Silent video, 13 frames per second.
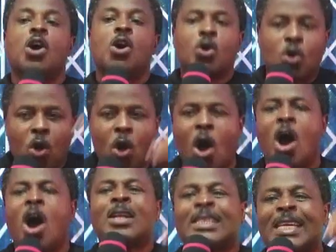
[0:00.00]

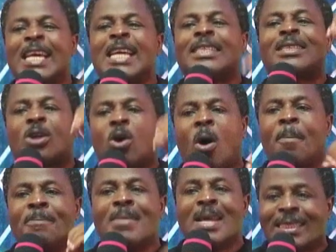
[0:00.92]
God is
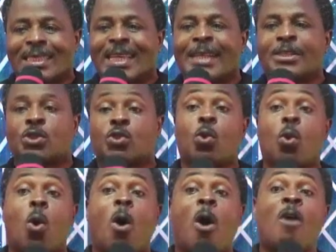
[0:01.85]
committed to
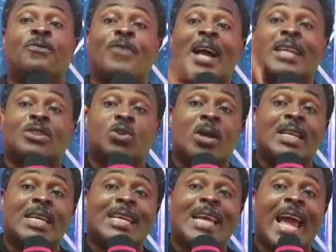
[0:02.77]

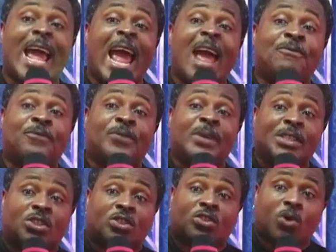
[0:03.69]
overturning every
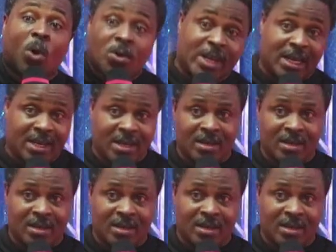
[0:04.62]
story,